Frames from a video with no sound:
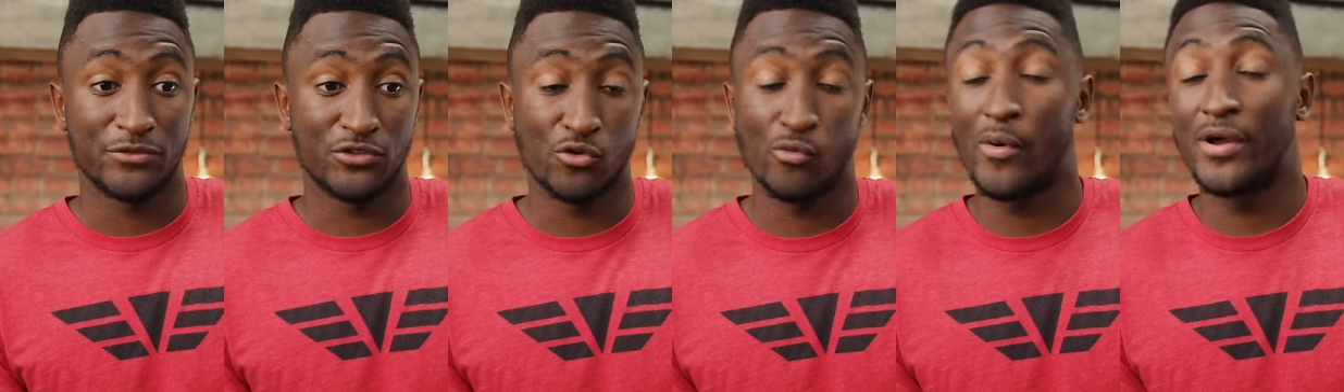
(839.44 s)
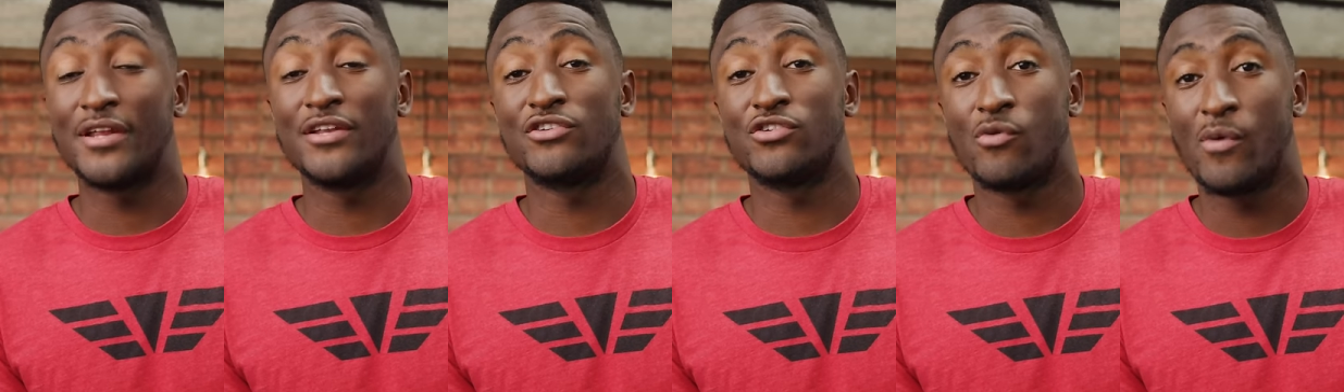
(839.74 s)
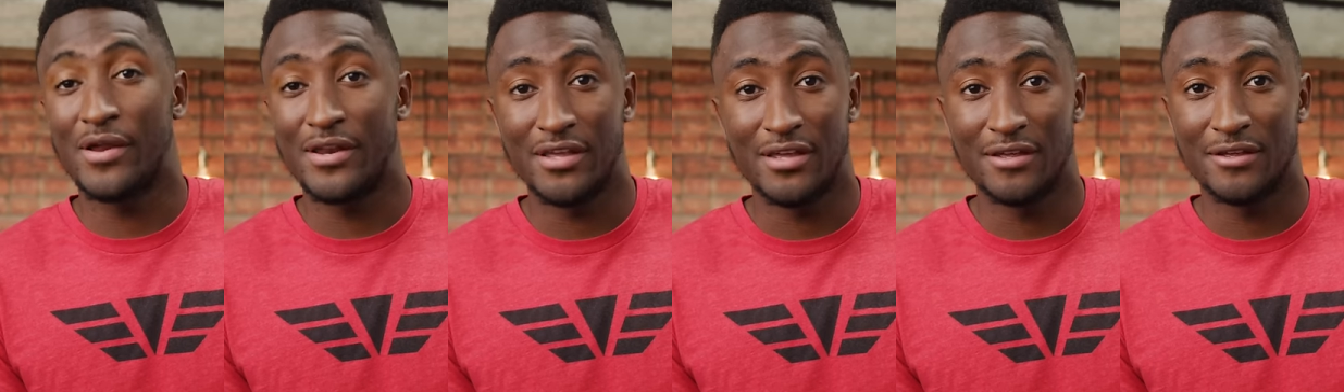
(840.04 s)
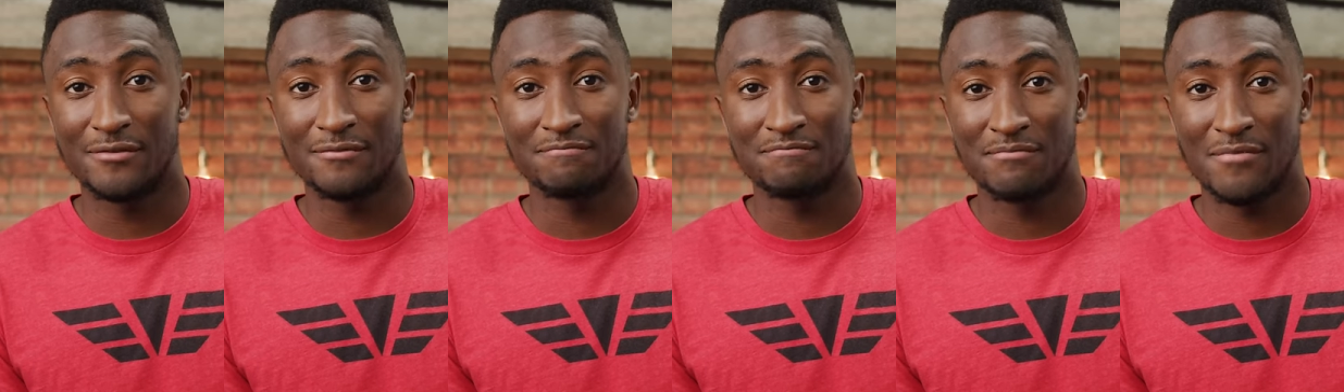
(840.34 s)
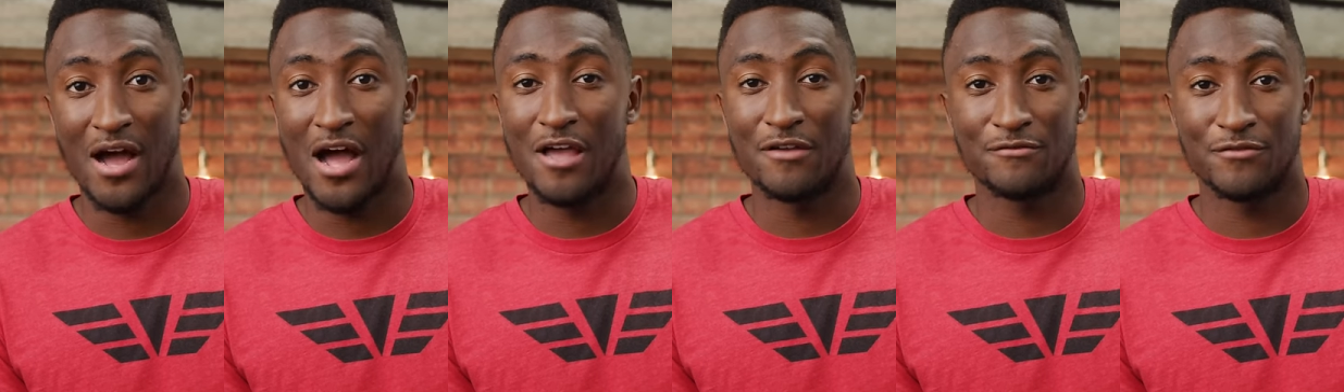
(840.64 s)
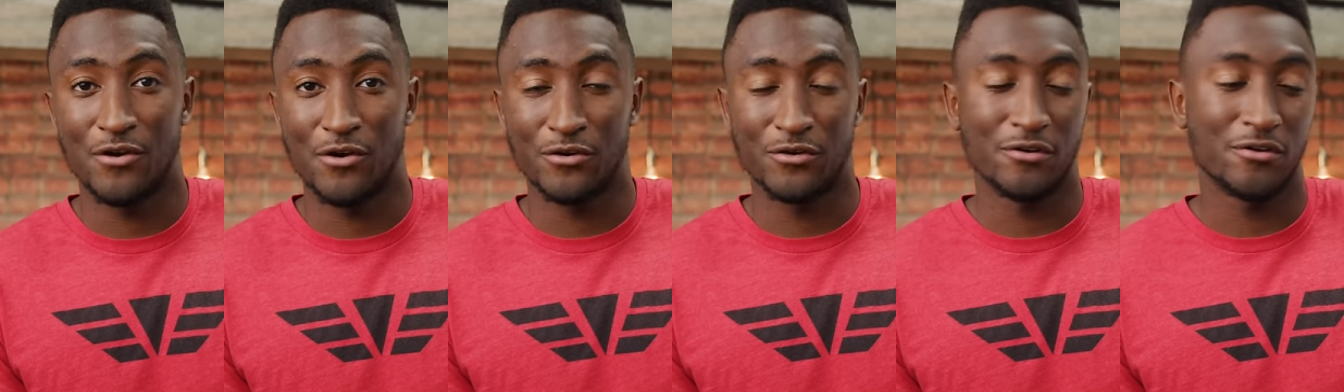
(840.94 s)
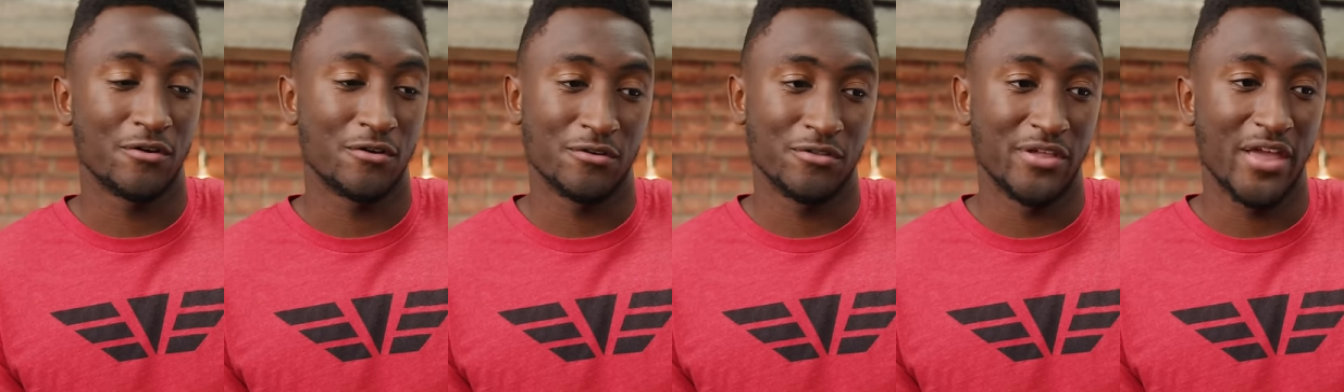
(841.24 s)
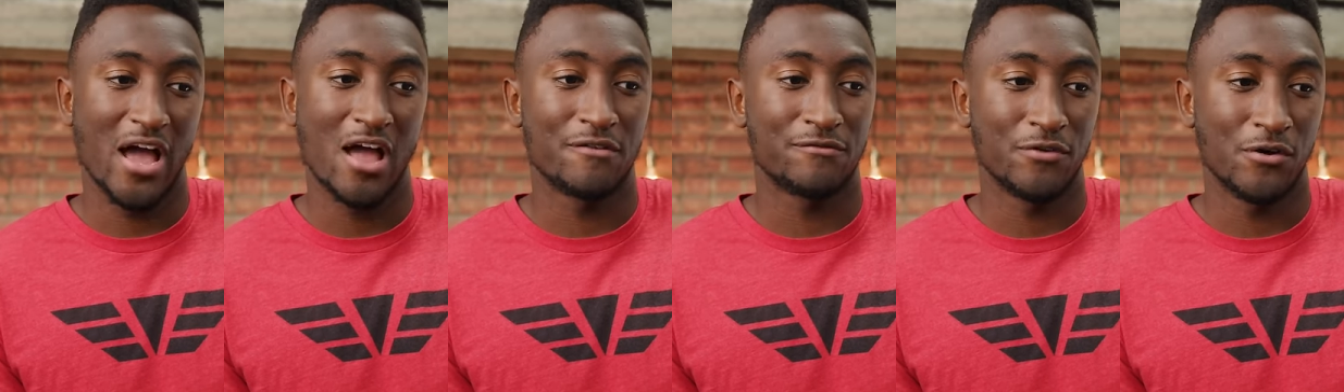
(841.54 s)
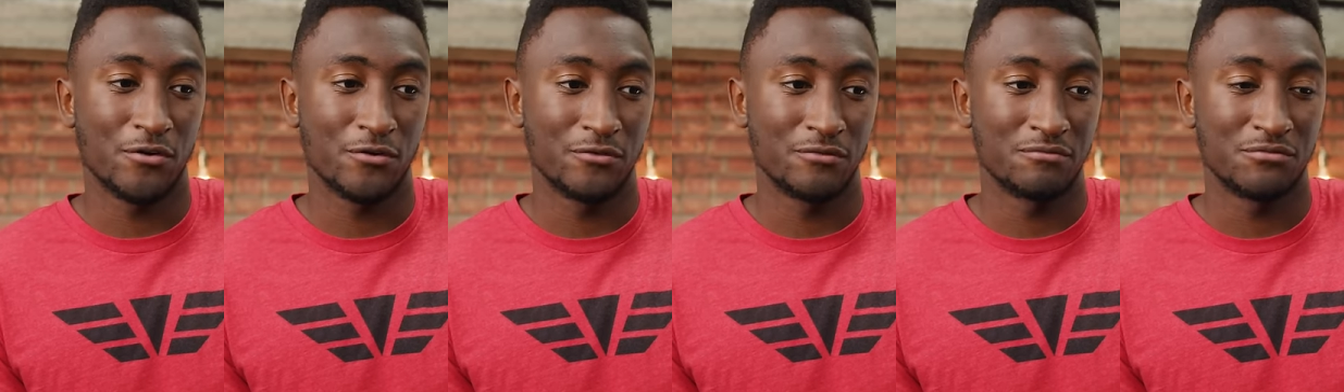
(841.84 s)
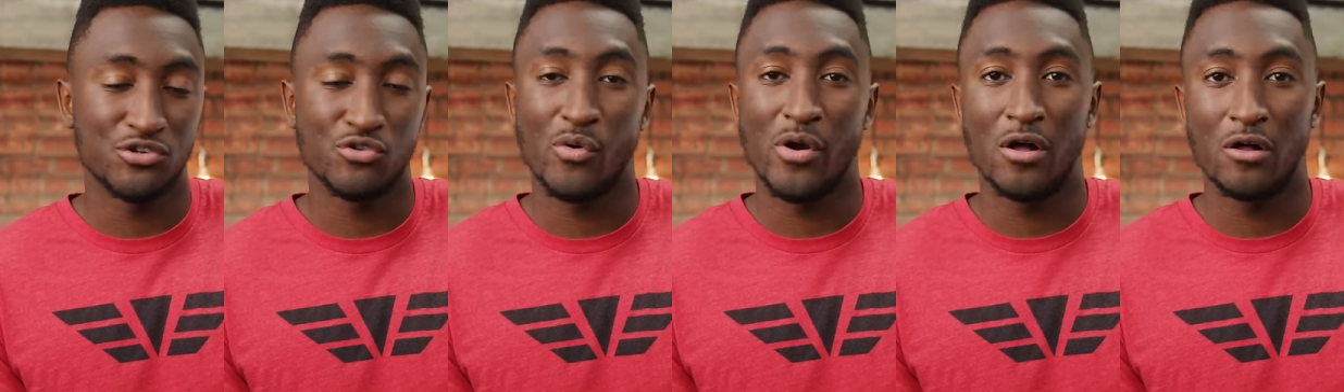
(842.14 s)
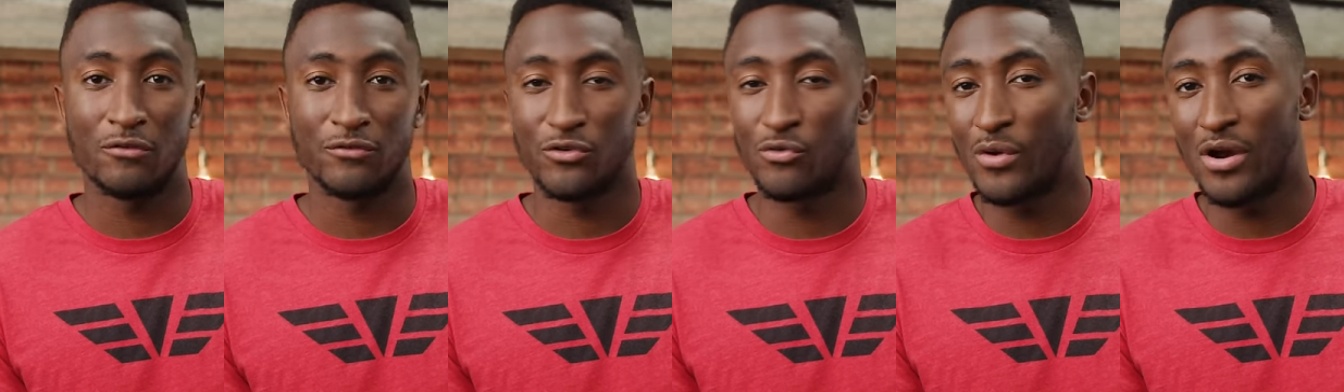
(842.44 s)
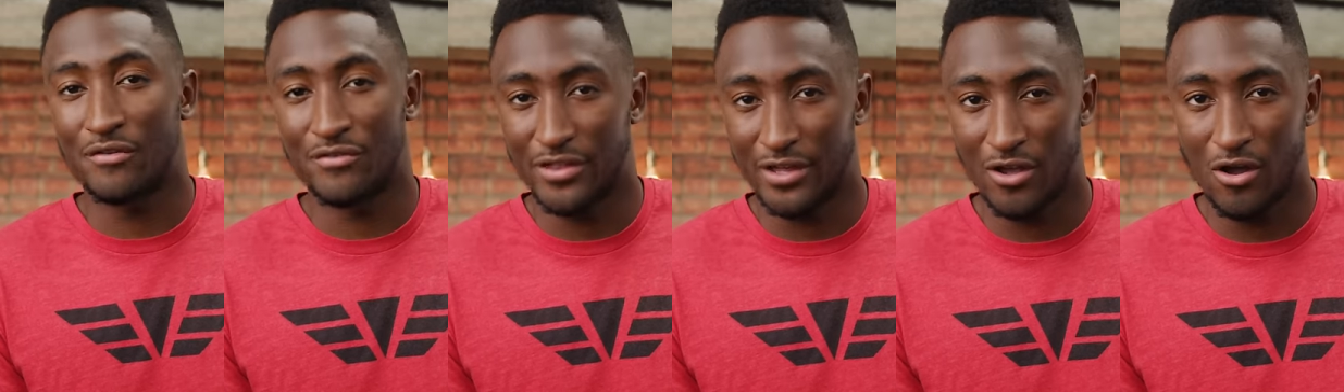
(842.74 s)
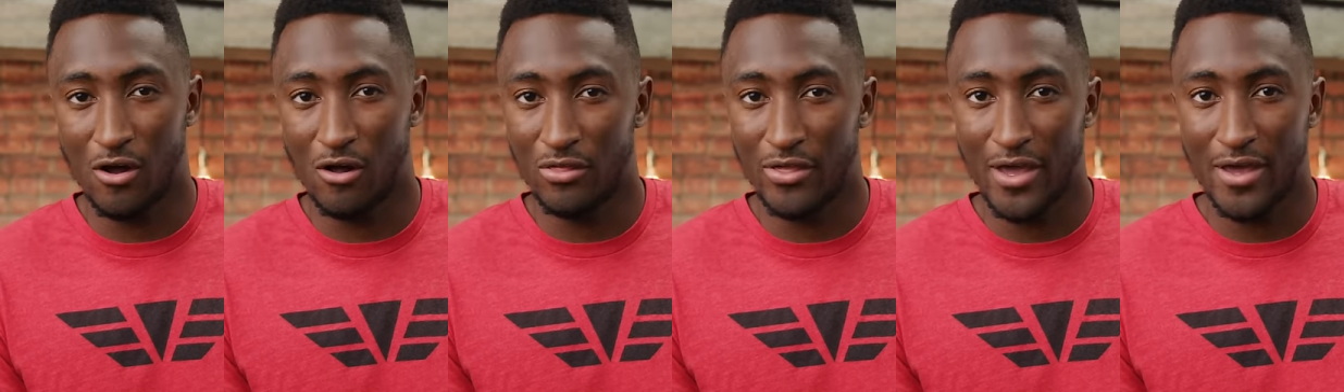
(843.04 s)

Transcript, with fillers: 2020 iPhone or the iPhone 12 or whatever they call